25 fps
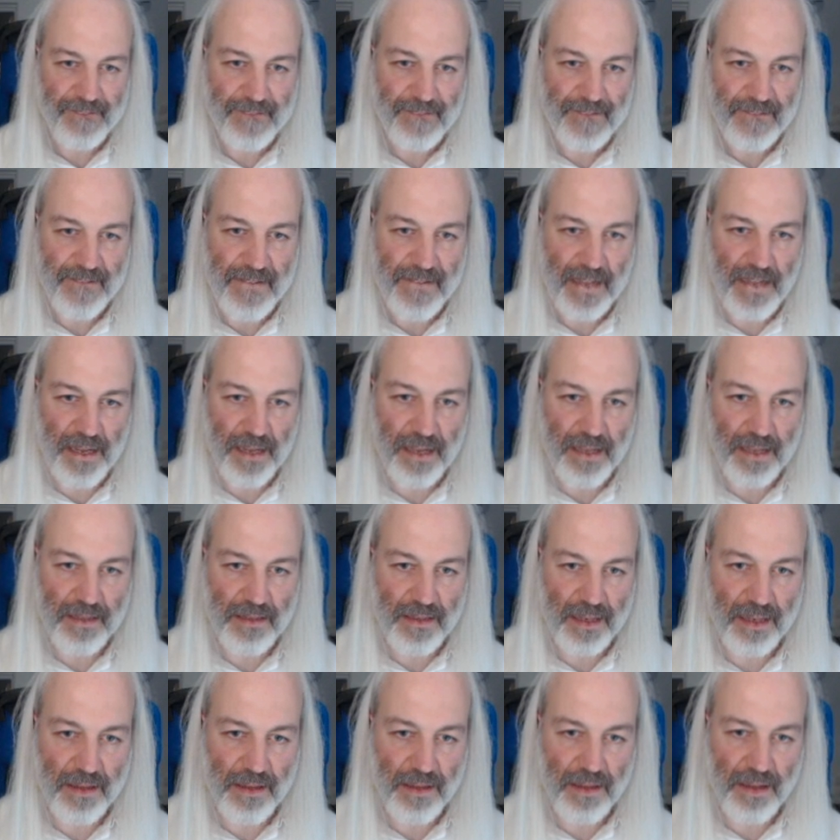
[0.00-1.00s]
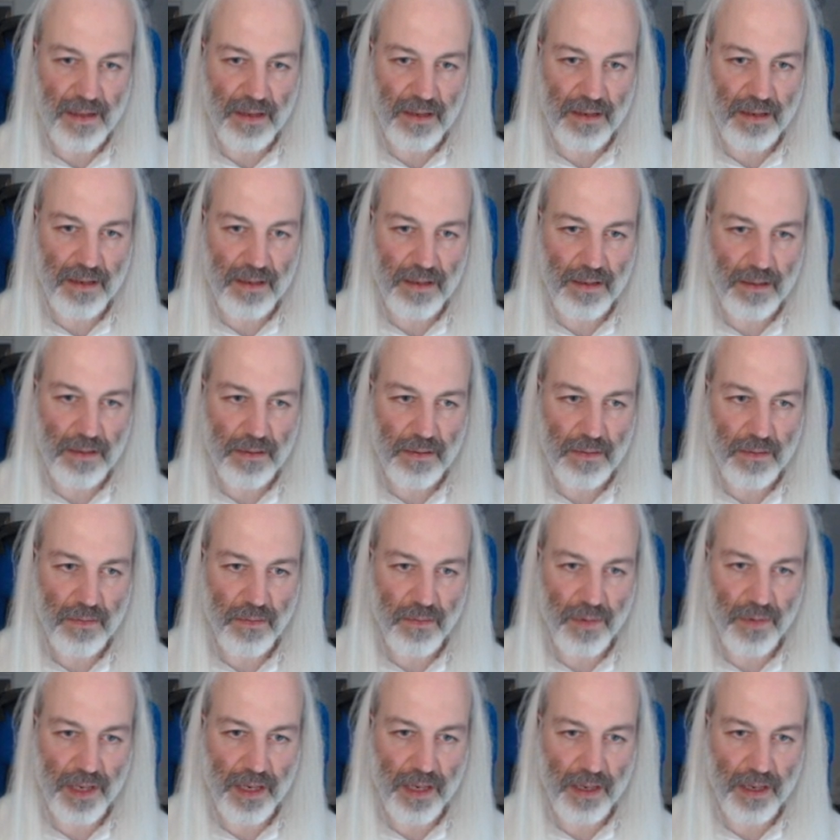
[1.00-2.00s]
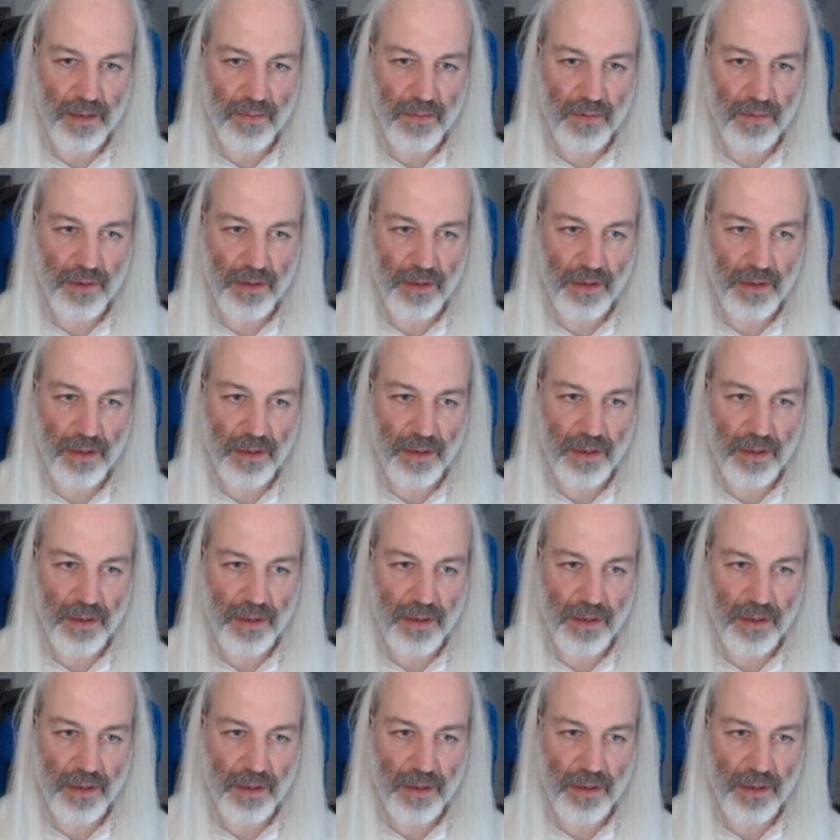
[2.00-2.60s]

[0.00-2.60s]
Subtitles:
And I think we can work.